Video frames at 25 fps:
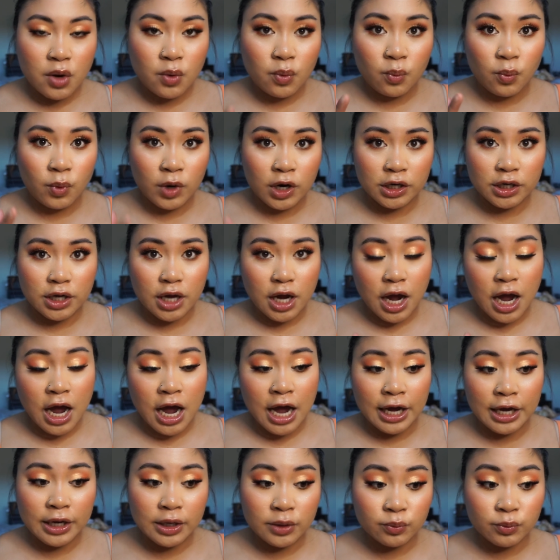What
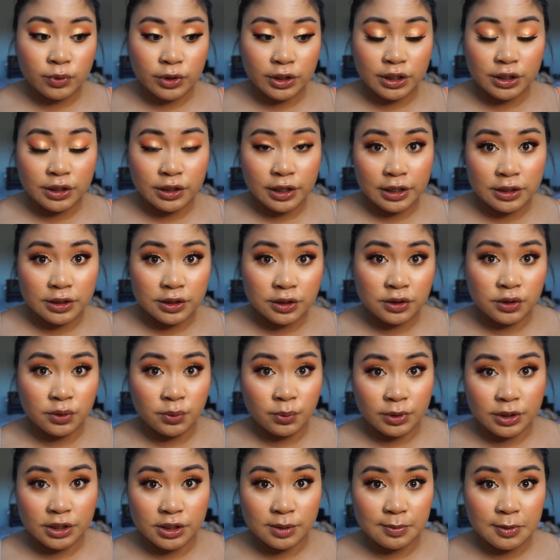I really like to do
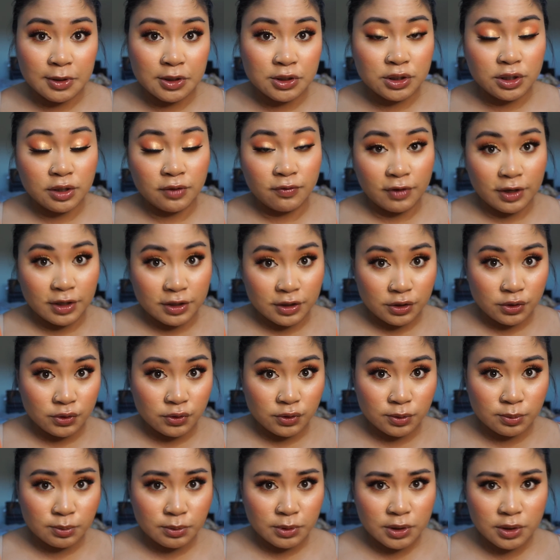with a sponge if I
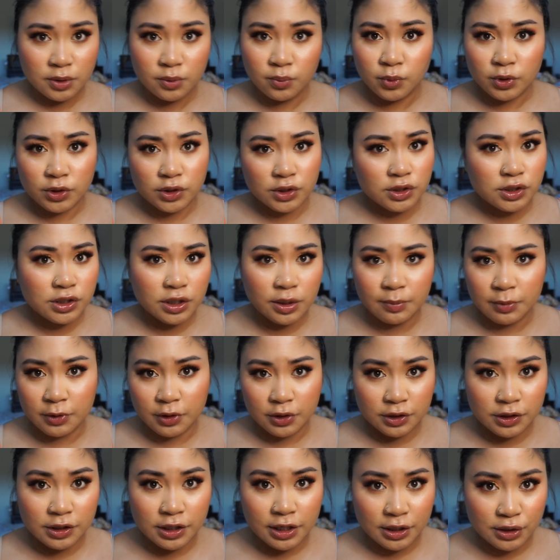use one, which
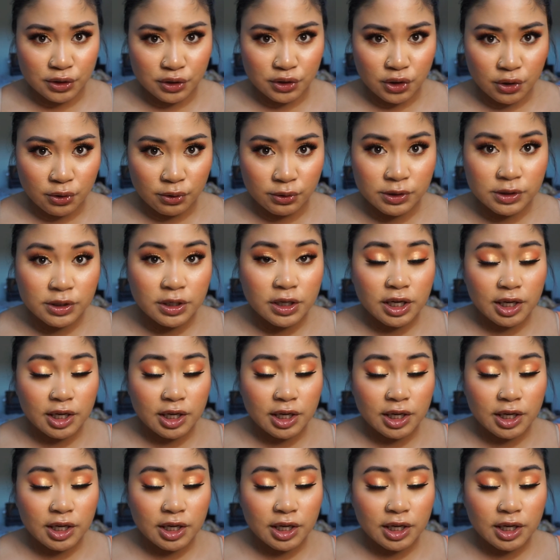typically I don't,